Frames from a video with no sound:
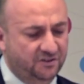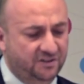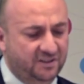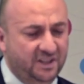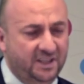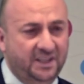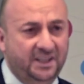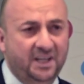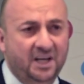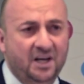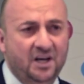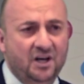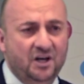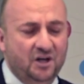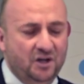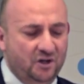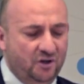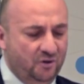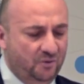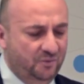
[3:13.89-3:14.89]
Today,
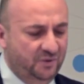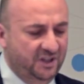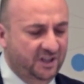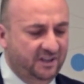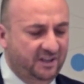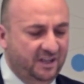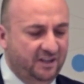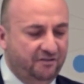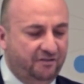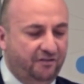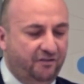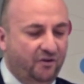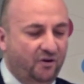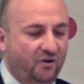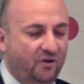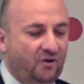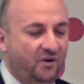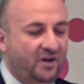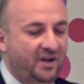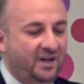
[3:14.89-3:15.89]
we are
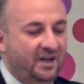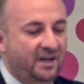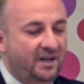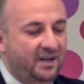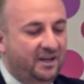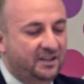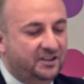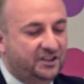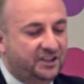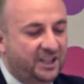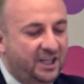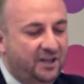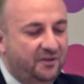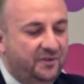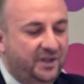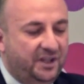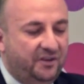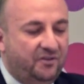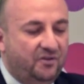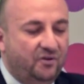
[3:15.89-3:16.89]
therefore
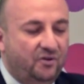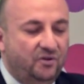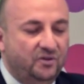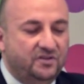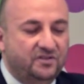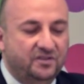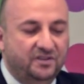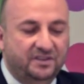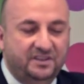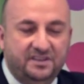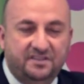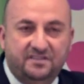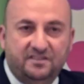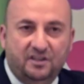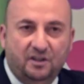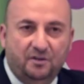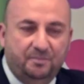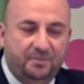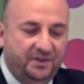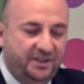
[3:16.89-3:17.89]
sharing thoughts on this
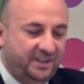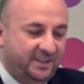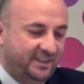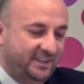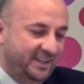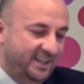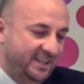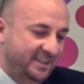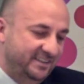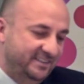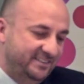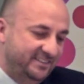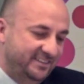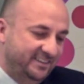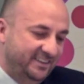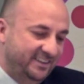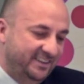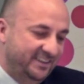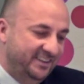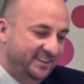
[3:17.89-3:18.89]
topic, and
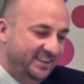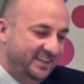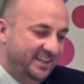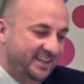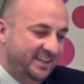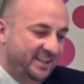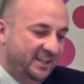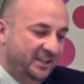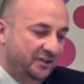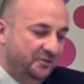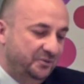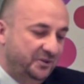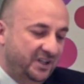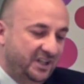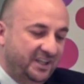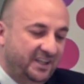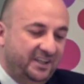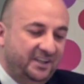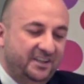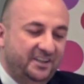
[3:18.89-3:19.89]
we
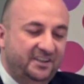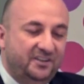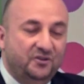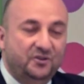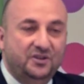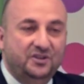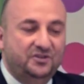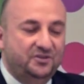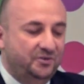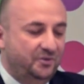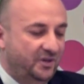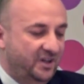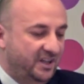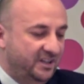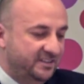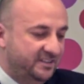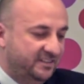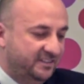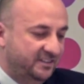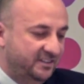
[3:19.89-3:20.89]
are here in order to
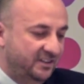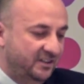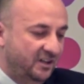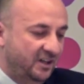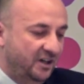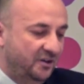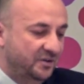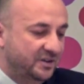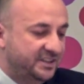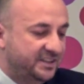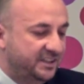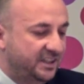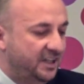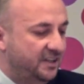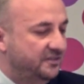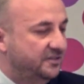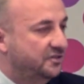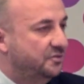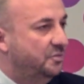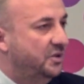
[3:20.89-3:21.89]
ask
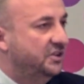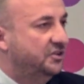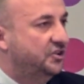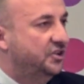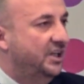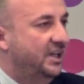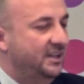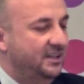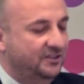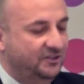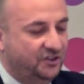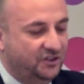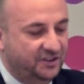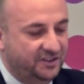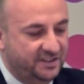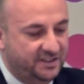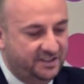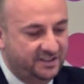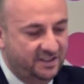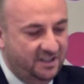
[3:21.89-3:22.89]
ourselves, what
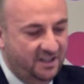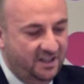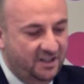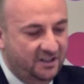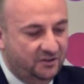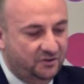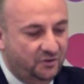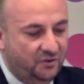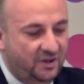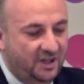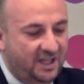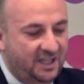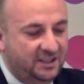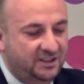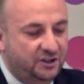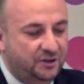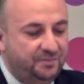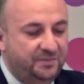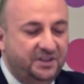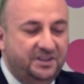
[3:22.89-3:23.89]
challenges do
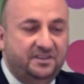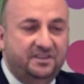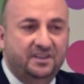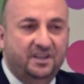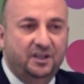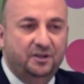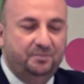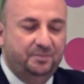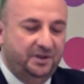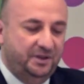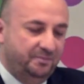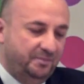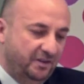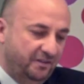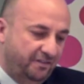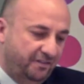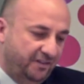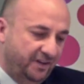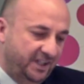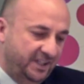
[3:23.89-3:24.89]
LGBTI
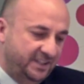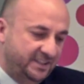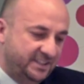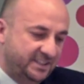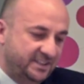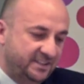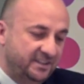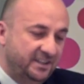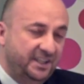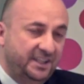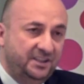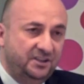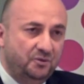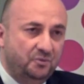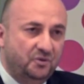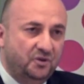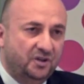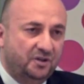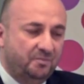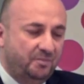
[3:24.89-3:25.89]
people face in
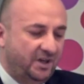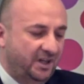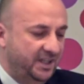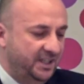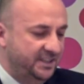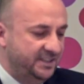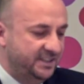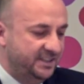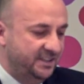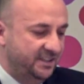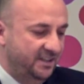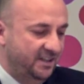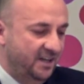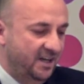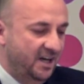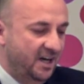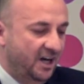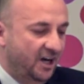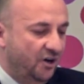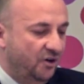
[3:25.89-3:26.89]
the workplace?
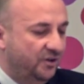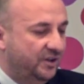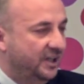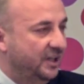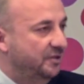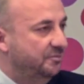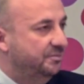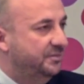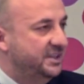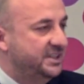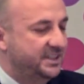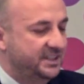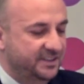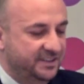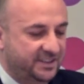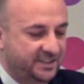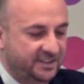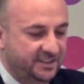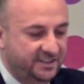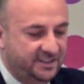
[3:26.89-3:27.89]
How can
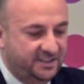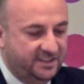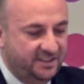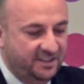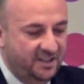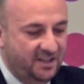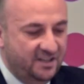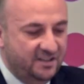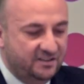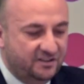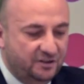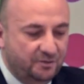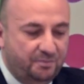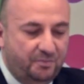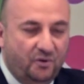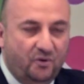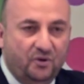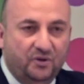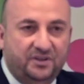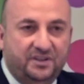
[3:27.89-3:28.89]
businesses
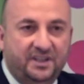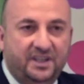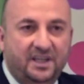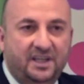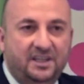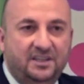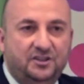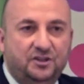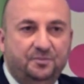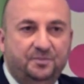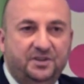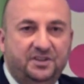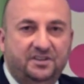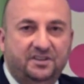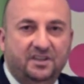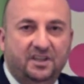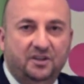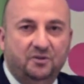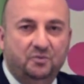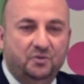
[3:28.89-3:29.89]
support their
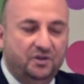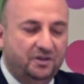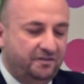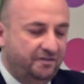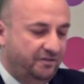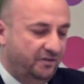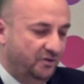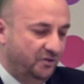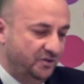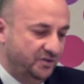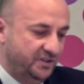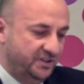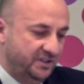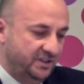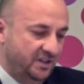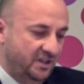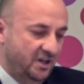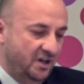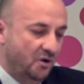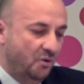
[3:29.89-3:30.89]
LGBTI
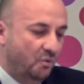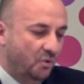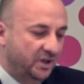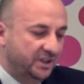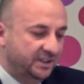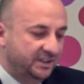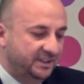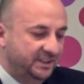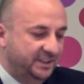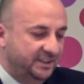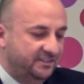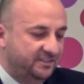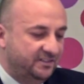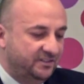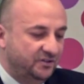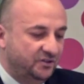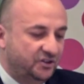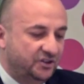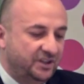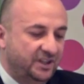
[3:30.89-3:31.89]
workforce? What needs
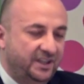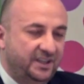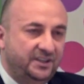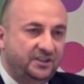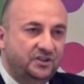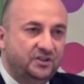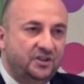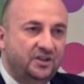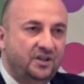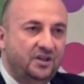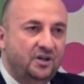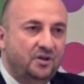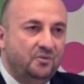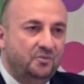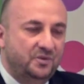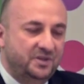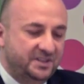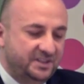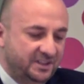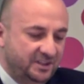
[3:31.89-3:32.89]
to change
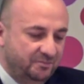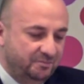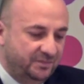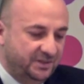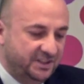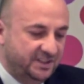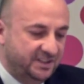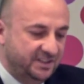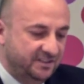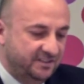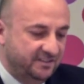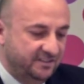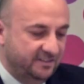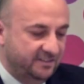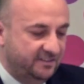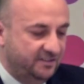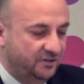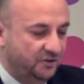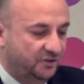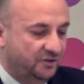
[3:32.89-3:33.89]
within
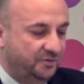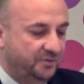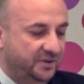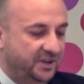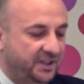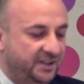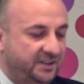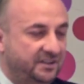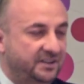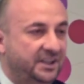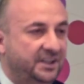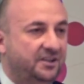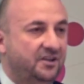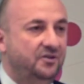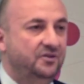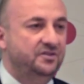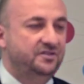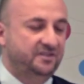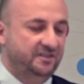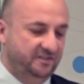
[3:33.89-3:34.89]
businesses to create an
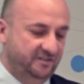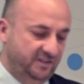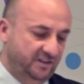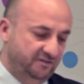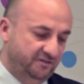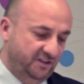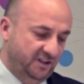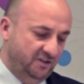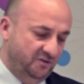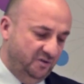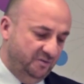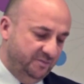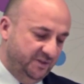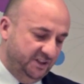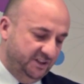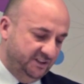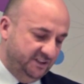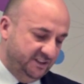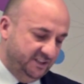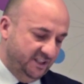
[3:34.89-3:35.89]
inclusive
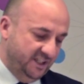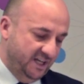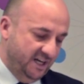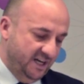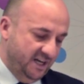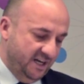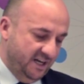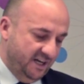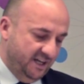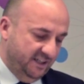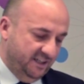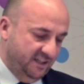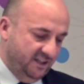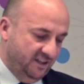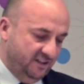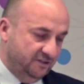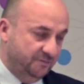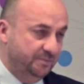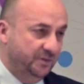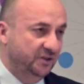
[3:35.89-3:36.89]
environment? And
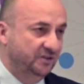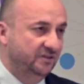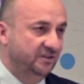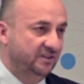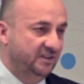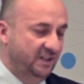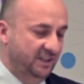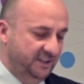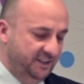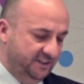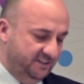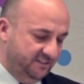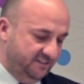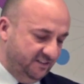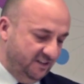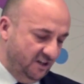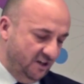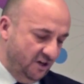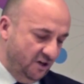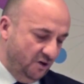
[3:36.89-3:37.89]
last but not least,
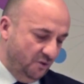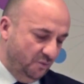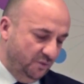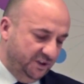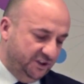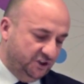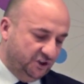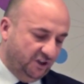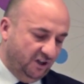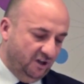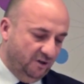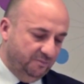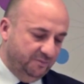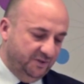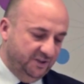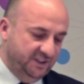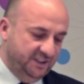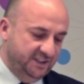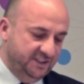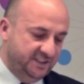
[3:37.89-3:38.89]
which
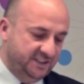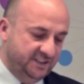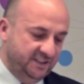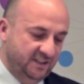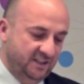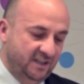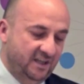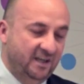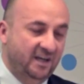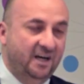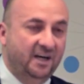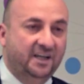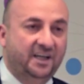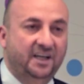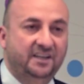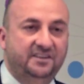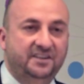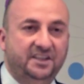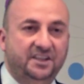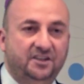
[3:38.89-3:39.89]
companies are
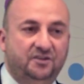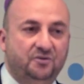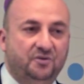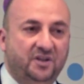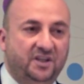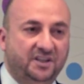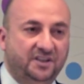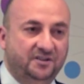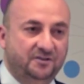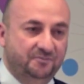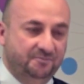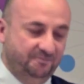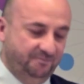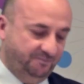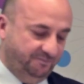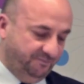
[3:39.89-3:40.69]
getting it right?